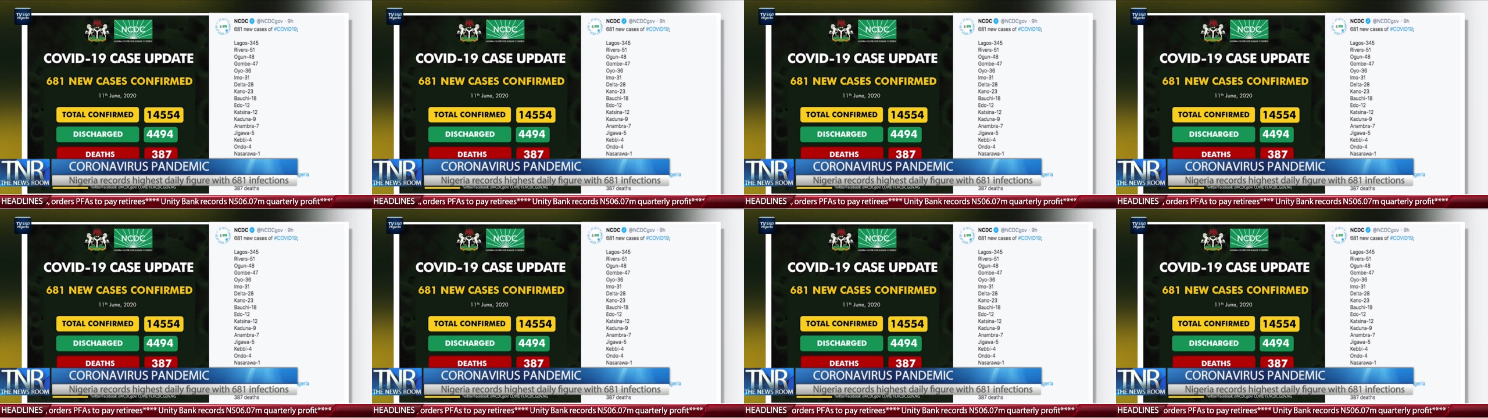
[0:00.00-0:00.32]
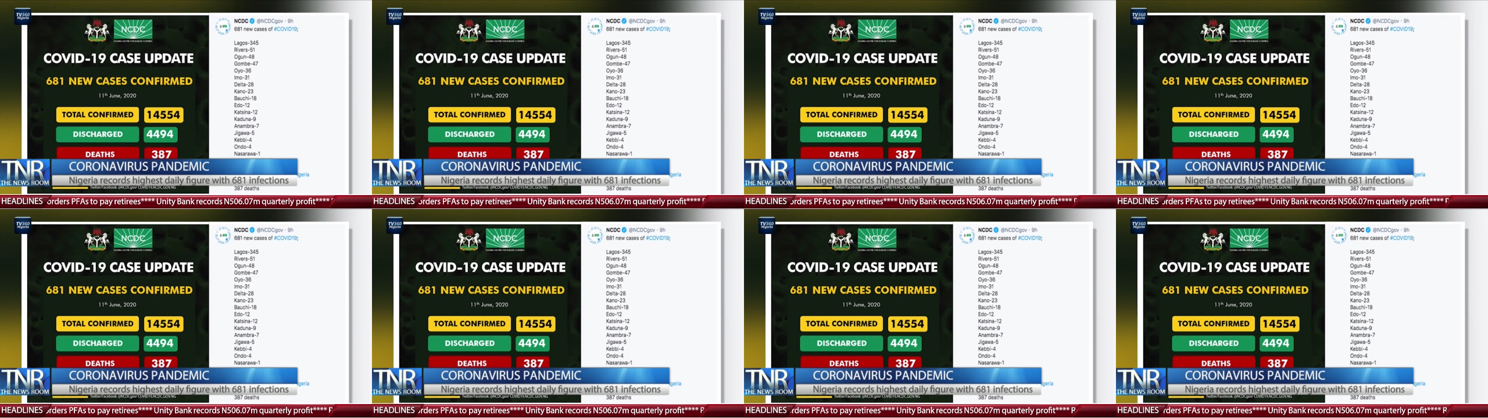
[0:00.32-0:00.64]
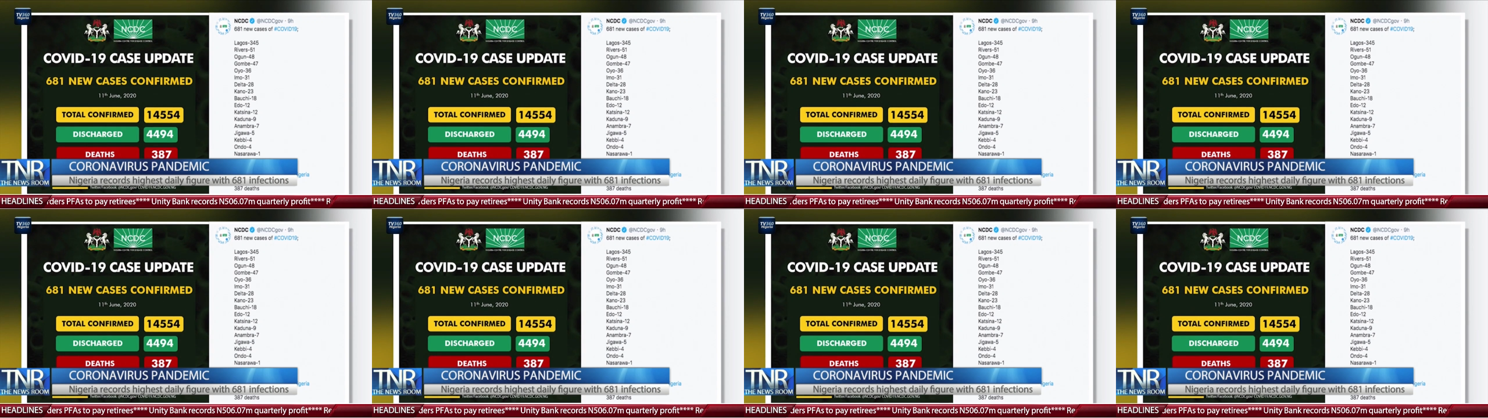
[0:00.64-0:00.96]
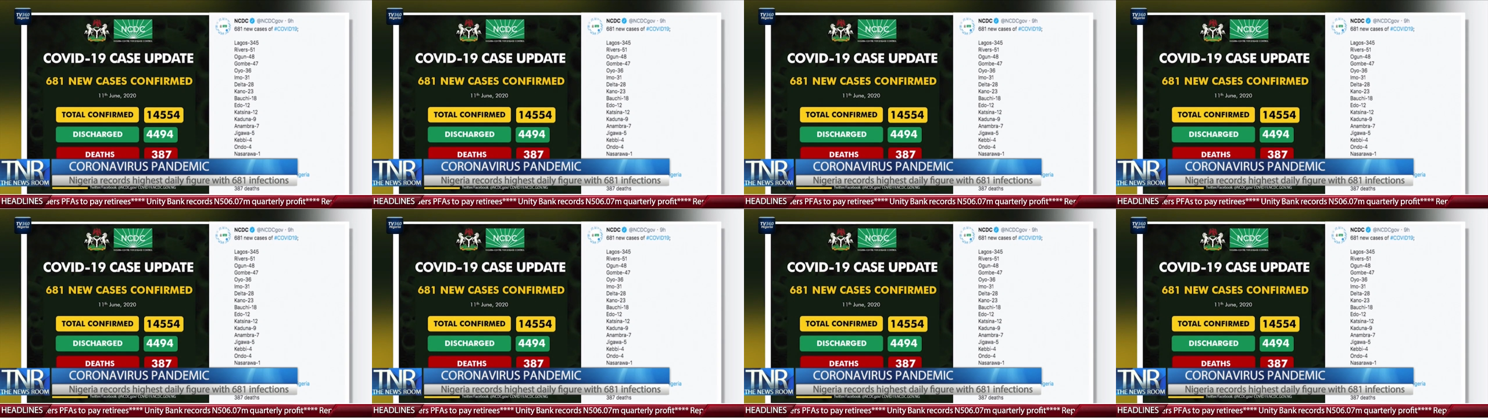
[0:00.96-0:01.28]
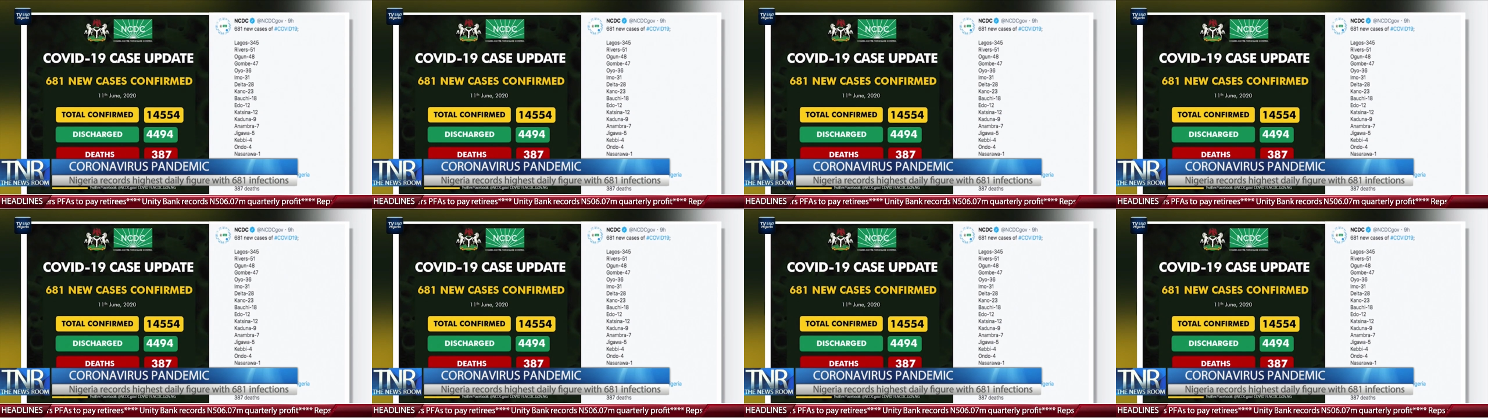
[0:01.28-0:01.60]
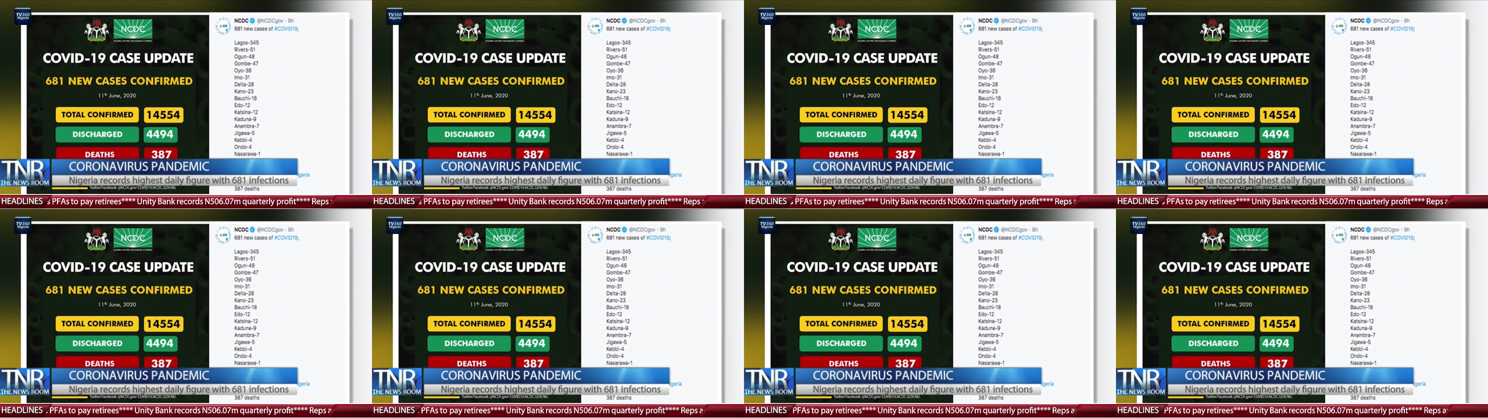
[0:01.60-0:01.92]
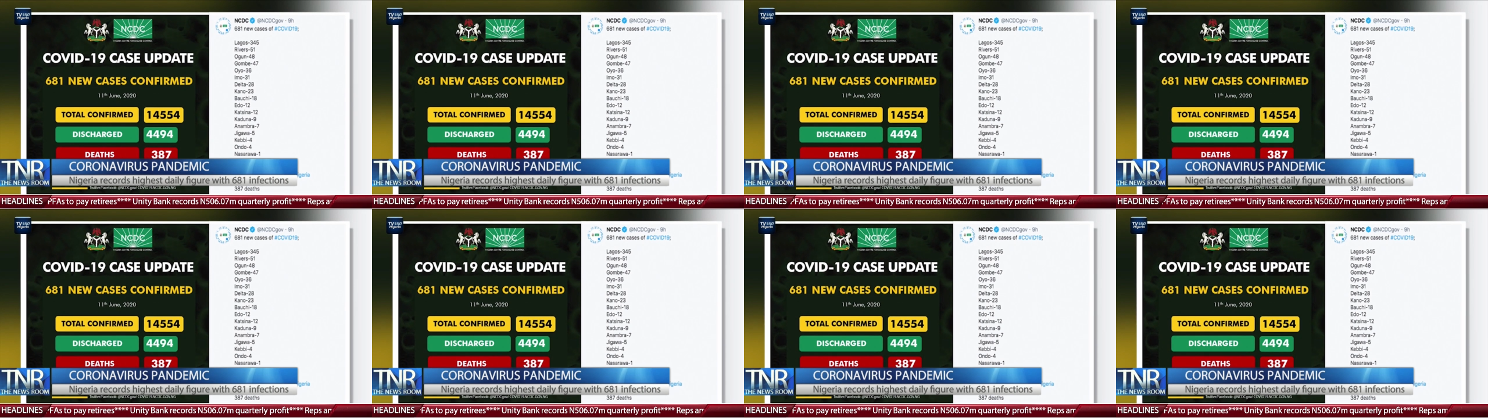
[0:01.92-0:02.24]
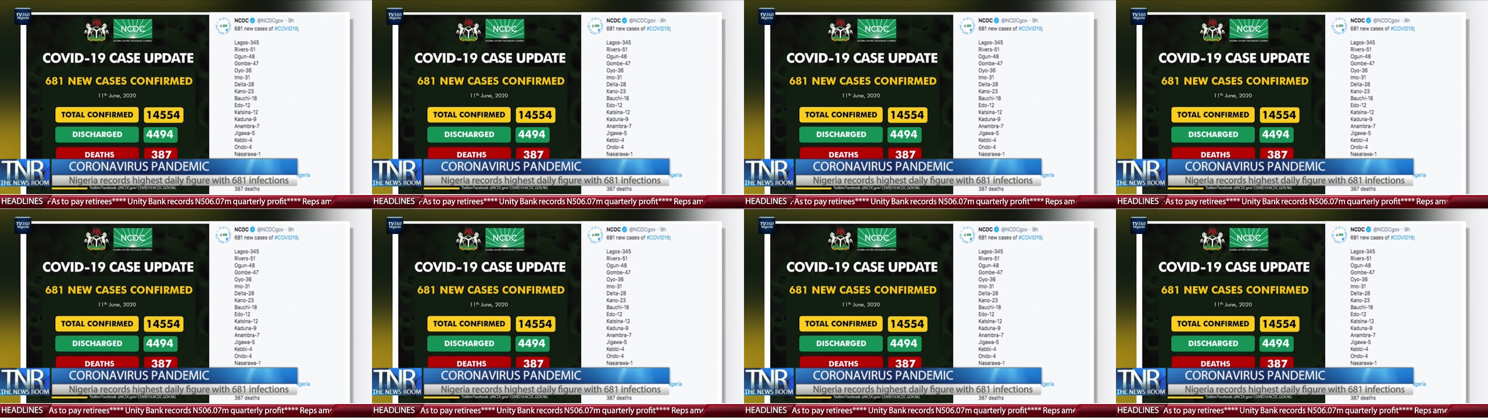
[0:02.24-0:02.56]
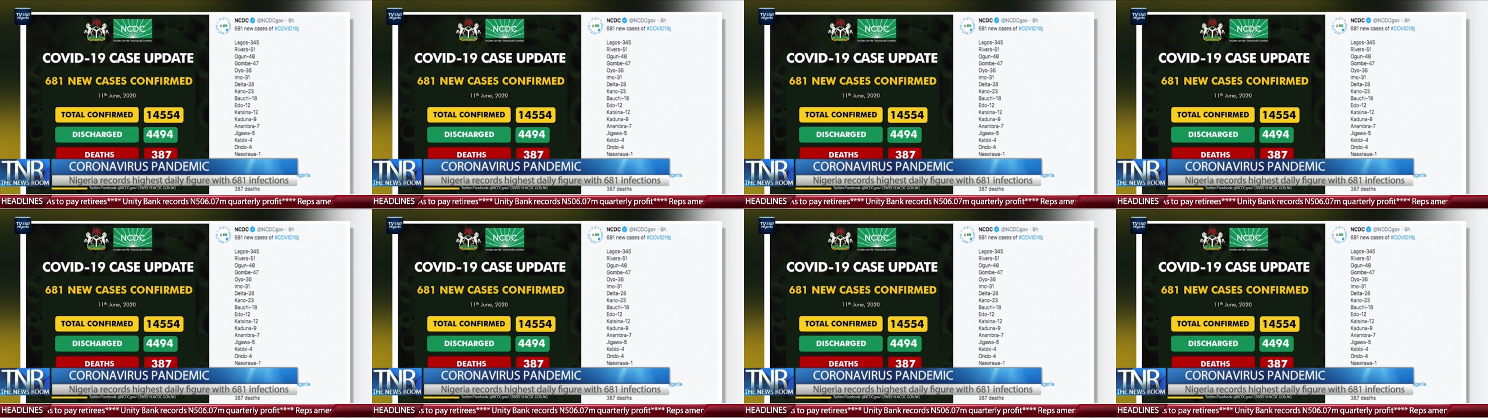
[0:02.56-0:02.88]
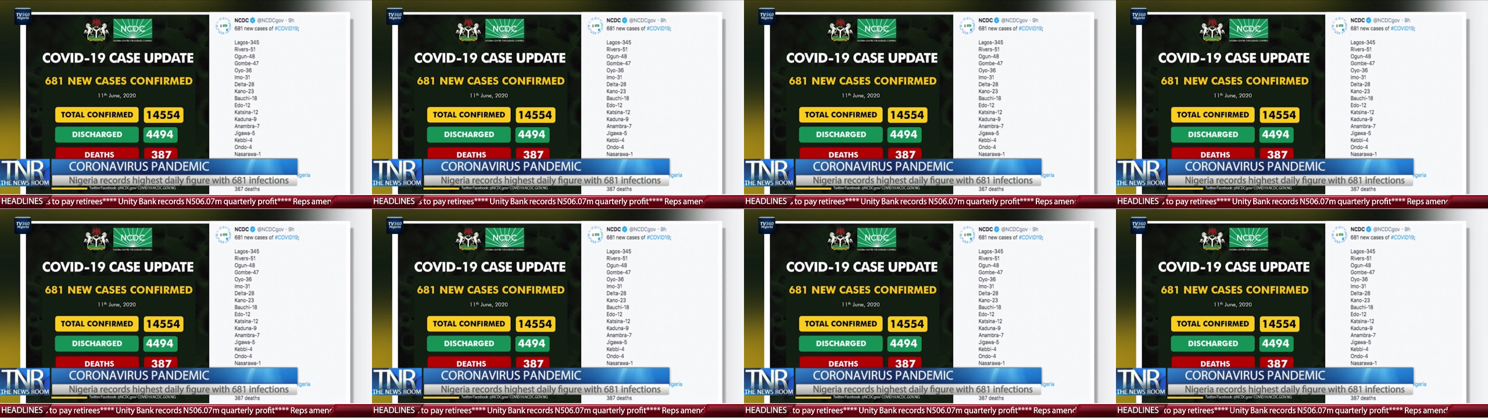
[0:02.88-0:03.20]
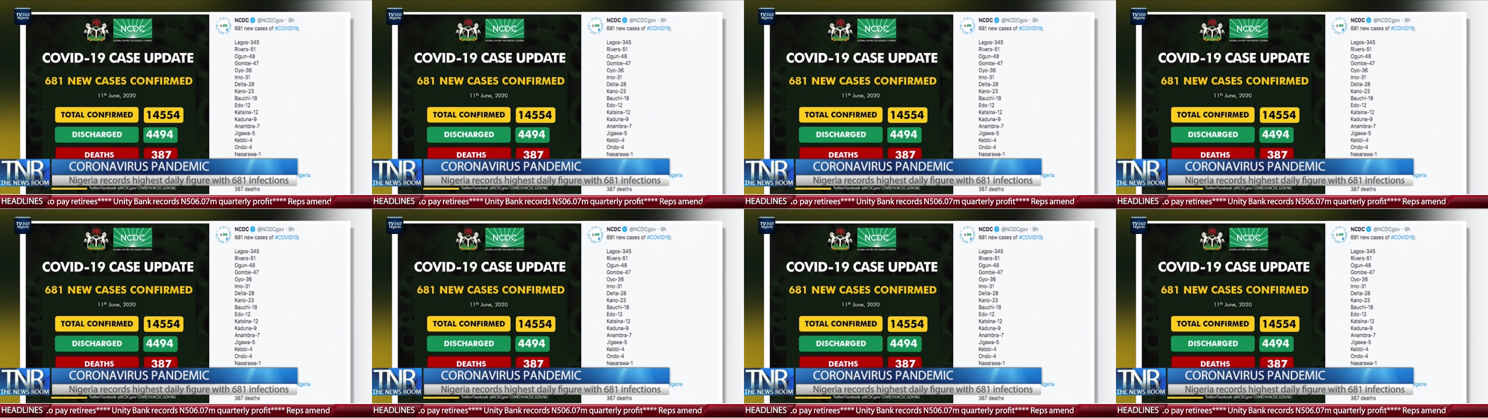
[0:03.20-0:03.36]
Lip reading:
No face is visible, so there are no lips to read.